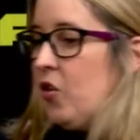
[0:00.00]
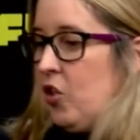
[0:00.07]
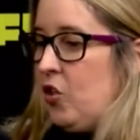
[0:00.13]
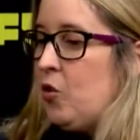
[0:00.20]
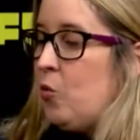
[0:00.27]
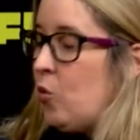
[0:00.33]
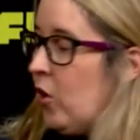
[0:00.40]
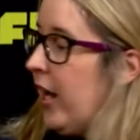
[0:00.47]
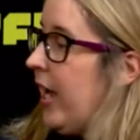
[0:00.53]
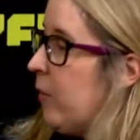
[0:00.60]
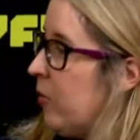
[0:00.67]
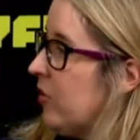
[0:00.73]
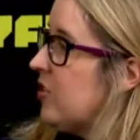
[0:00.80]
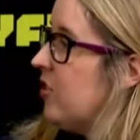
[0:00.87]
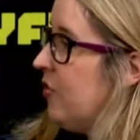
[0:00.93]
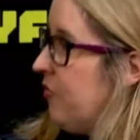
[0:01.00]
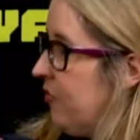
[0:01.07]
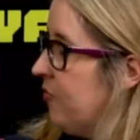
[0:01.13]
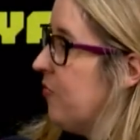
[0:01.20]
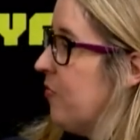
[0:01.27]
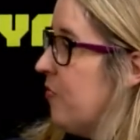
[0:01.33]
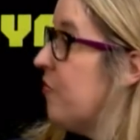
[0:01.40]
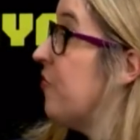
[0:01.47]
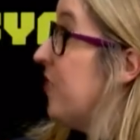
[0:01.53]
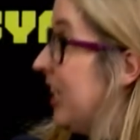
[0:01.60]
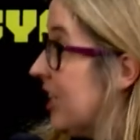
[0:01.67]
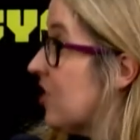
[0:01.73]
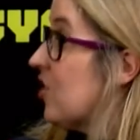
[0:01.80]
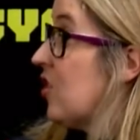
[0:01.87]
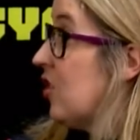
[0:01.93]
you were able to
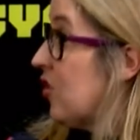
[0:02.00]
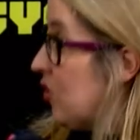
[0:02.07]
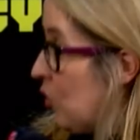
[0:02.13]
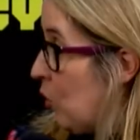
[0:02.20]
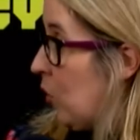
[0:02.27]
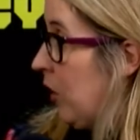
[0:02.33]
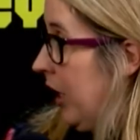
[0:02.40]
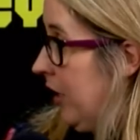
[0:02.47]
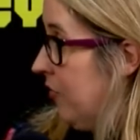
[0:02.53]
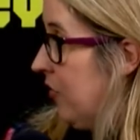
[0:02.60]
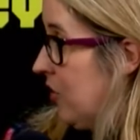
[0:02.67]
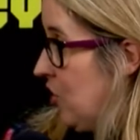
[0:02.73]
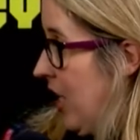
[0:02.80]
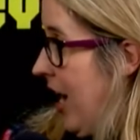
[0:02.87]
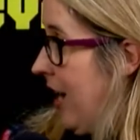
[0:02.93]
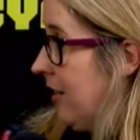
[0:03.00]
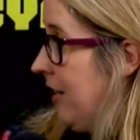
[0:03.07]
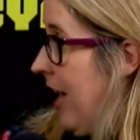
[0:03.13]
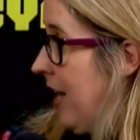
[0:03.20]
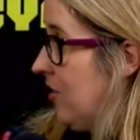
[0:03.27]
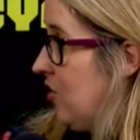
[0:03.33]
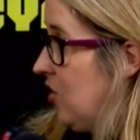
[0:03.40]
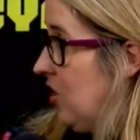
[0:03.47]
finish the story for Jack last